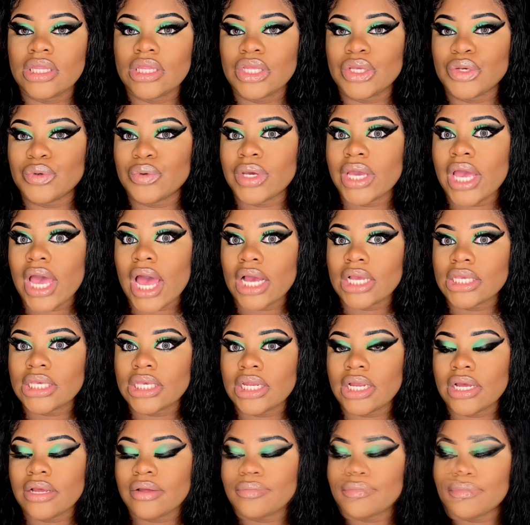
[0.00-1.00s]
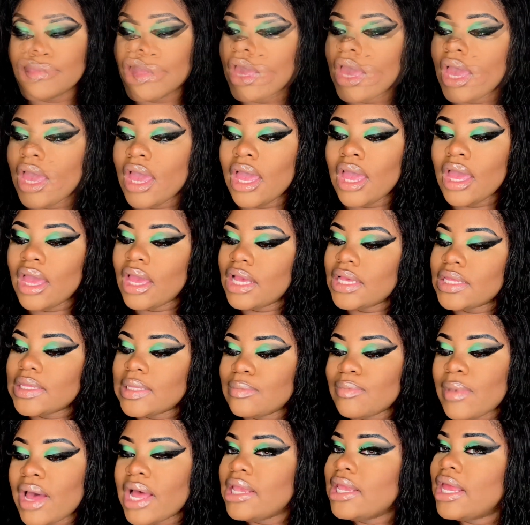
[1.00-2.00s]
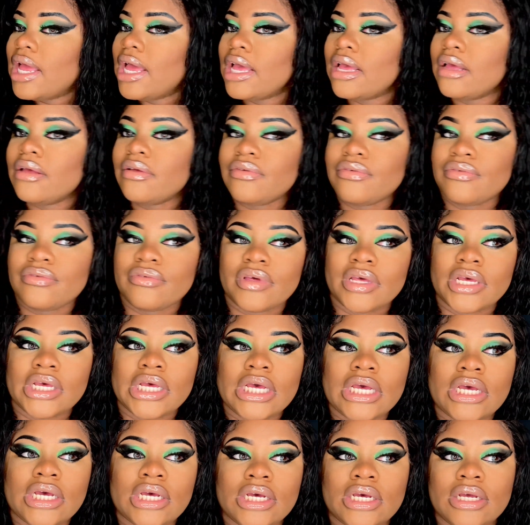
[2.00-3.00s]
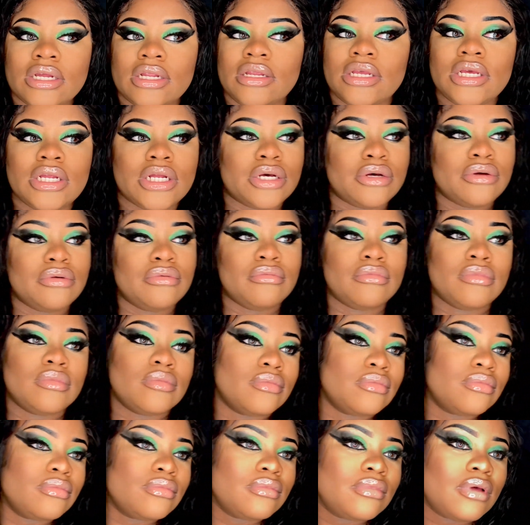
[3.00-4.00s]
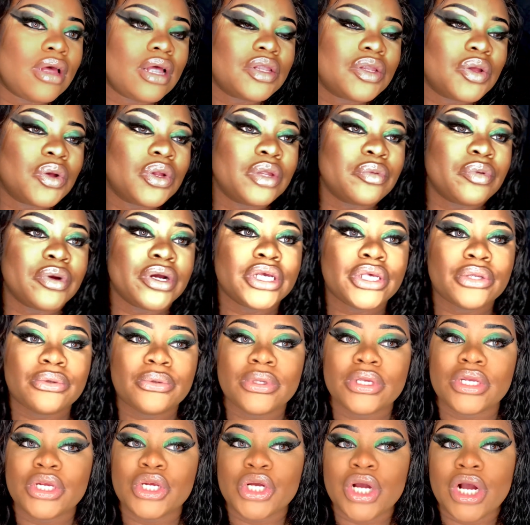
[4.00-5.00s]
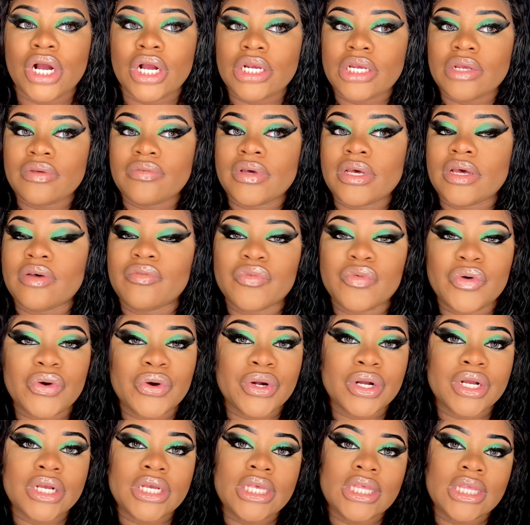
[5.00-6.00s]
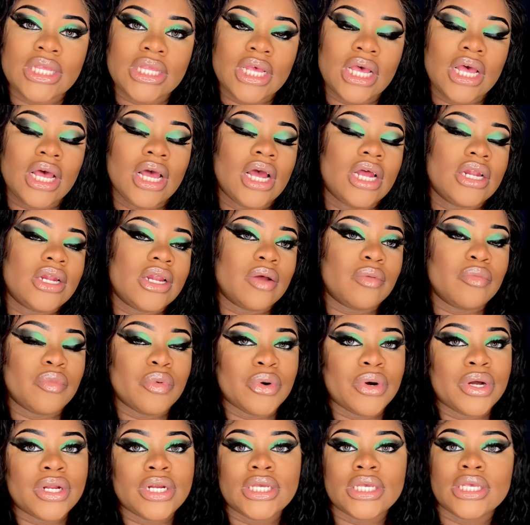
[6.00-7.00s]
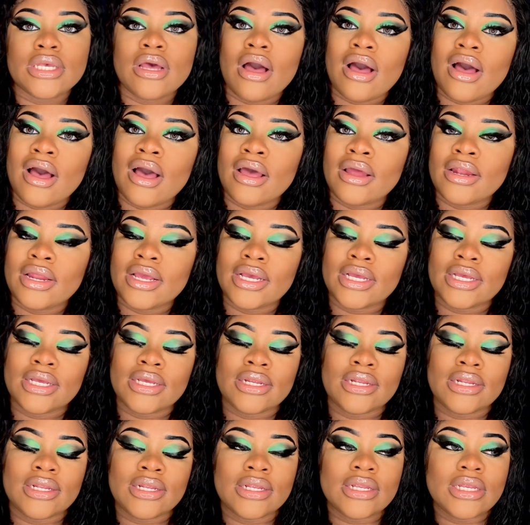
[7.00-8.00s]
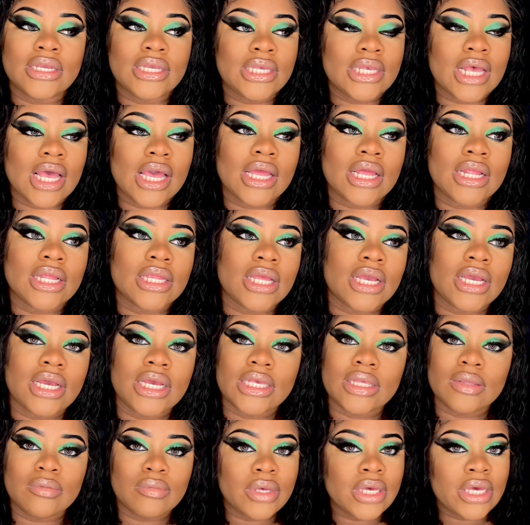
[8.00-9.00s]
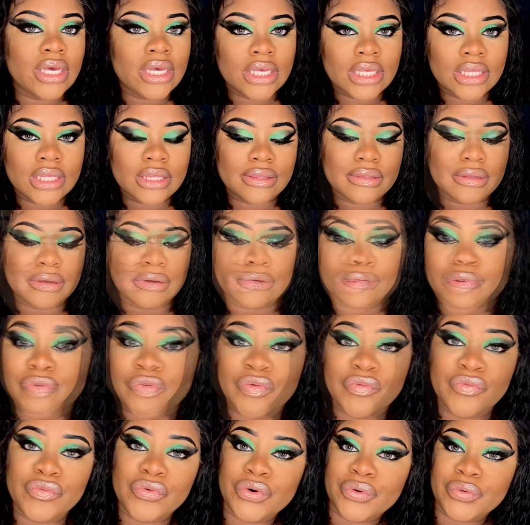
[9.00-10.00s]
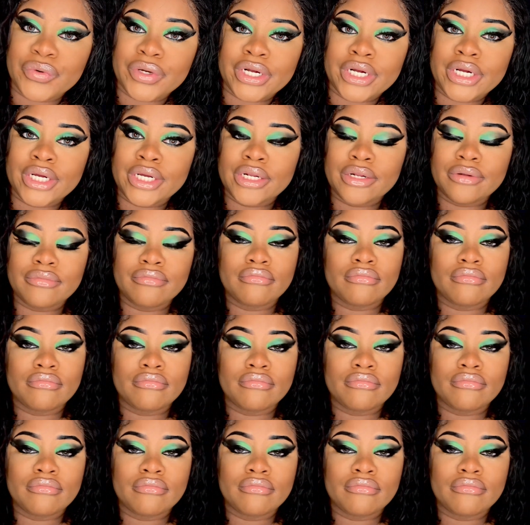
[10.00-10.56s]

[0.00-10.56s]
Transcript: react to them. It's my life, and you know, the only person who's in charge of it, of course, number one is God, and secondly is me. So moving forward